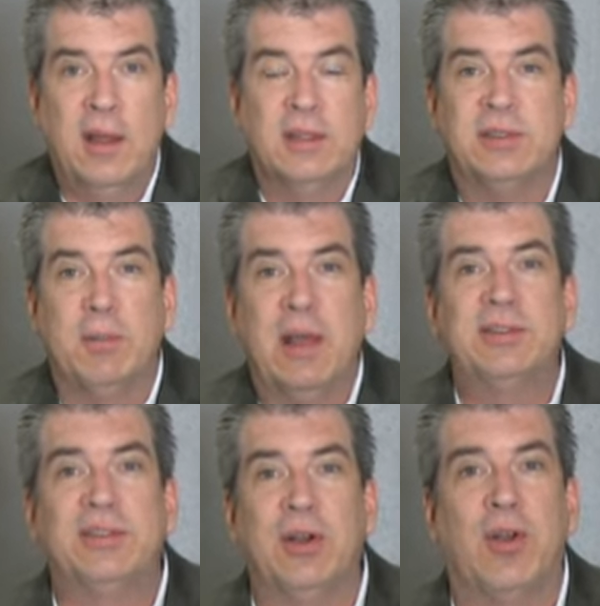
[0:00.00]

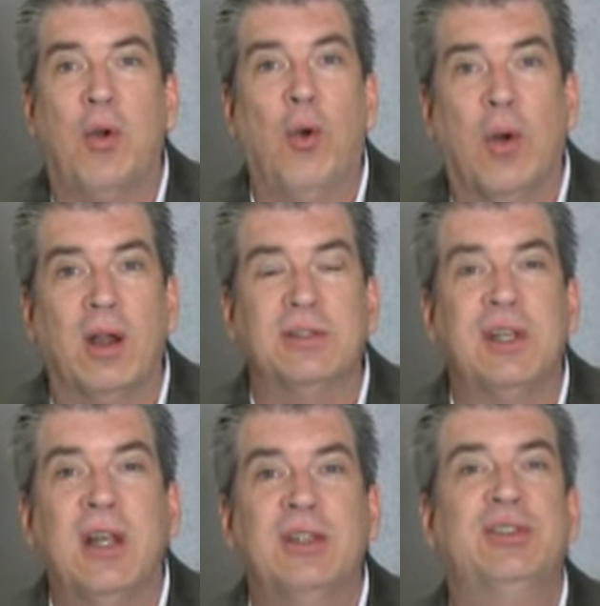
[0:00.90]
semester
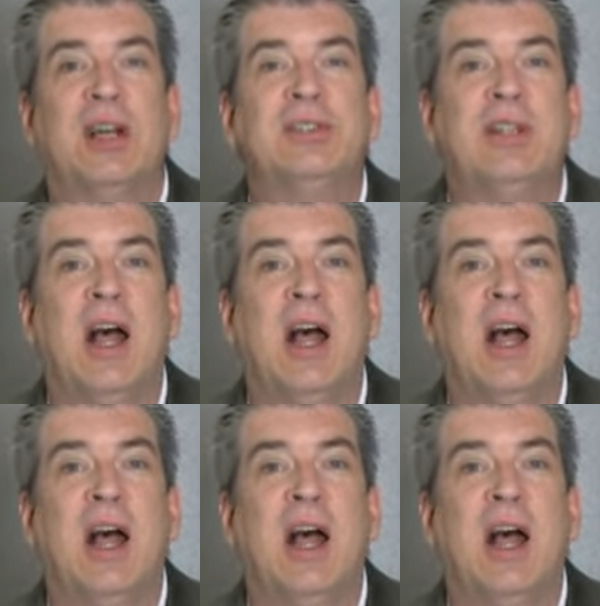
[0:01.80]
course just